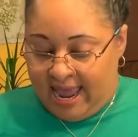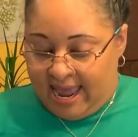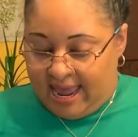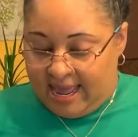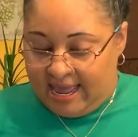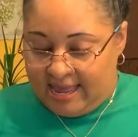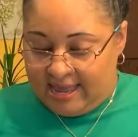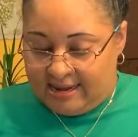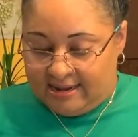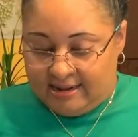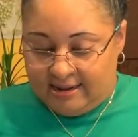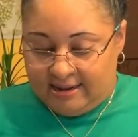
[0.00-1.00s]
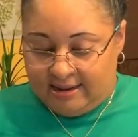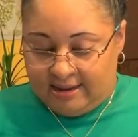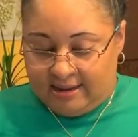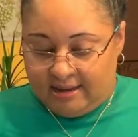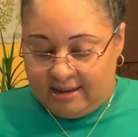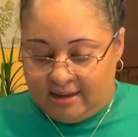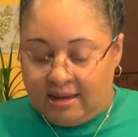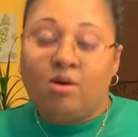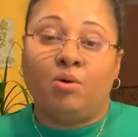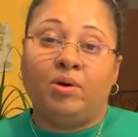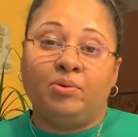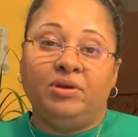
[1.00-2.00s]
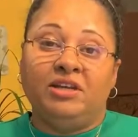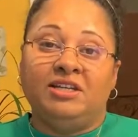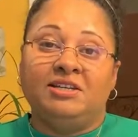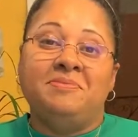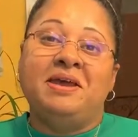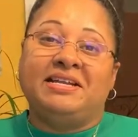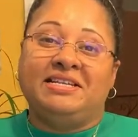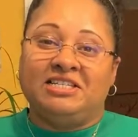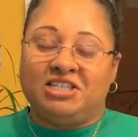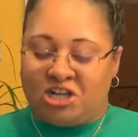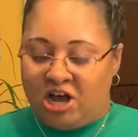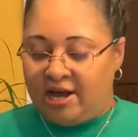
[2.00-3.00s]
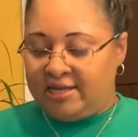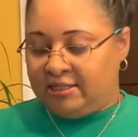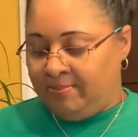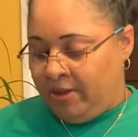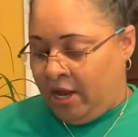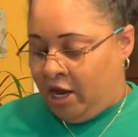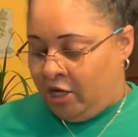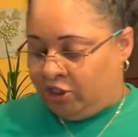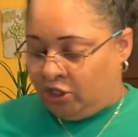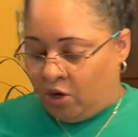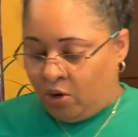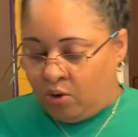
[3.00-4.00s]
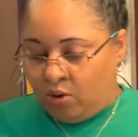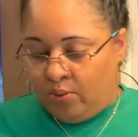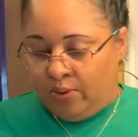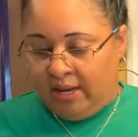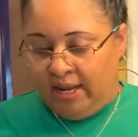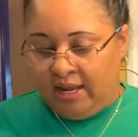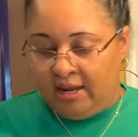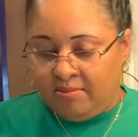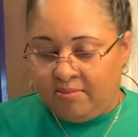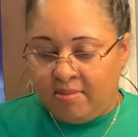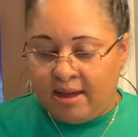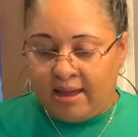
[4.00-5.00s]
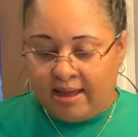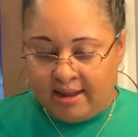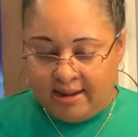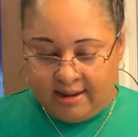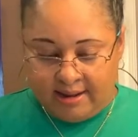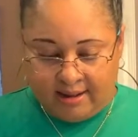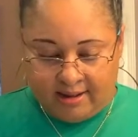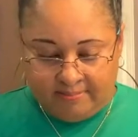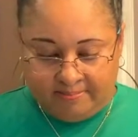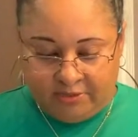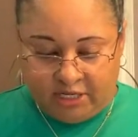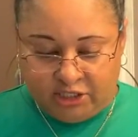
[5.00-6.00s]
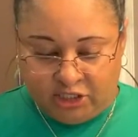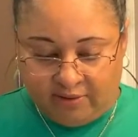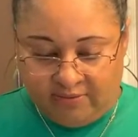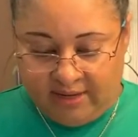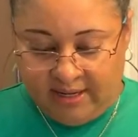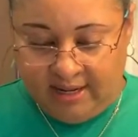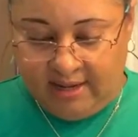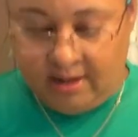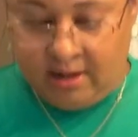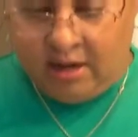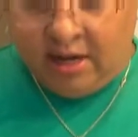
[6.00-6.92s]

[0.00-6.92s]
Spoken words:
and what we need to make this sauce. So in my Dutch oven here,